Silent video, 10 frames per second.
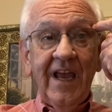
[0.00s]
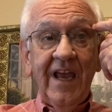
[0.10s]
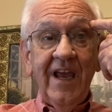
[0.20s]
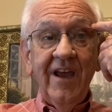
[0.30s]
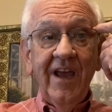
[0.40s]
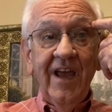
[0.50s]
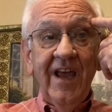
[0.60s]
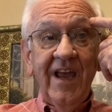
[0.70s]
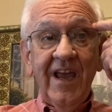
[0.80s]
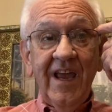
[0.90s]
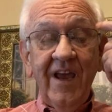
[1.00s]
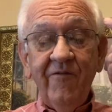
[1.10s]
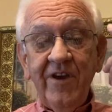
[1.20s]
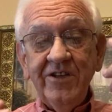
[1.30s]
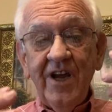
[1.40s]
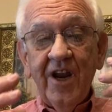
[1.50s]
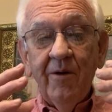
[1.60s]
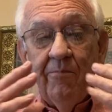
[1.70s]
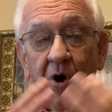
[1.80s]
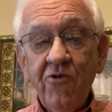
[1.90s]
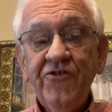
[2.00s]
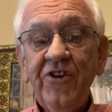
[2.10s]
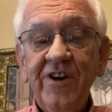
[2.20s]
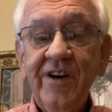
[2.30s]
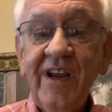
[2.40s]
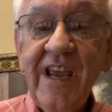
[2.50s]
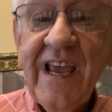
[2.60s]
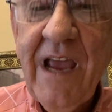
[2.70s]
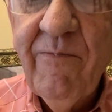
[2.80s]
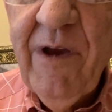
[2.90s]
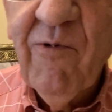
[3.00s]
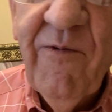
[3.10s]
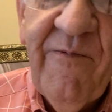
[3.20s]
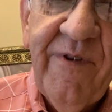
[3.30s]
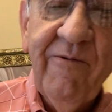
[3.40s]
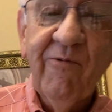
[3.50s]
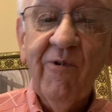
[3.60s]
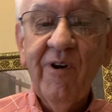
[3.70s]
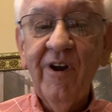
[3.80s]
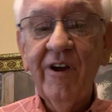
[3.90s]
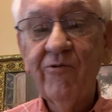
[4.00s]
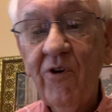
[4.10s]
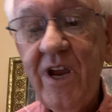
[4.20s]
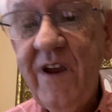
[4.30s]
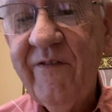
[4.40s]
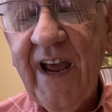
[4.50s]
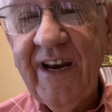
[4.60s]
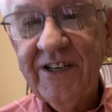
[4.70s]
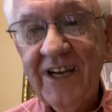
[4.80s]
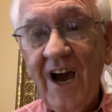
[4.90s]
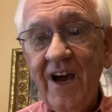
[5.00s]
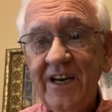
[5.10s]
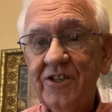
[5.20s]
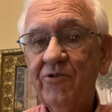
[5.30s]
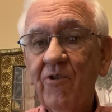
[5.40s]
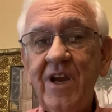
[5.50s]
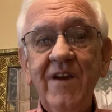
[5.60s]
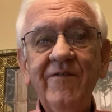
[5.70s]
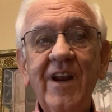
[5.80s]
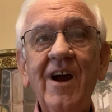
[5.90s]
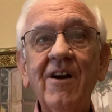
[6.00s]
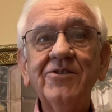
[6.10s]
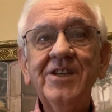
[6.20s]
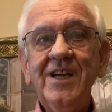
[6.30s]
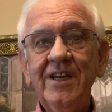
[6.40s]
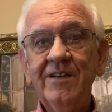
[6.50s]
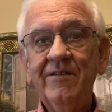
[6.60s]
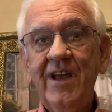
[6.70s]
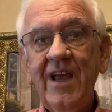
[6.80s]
It, if he's not a person, he can't be re- re- uh, grieved, and as God, he's grieved at our sin.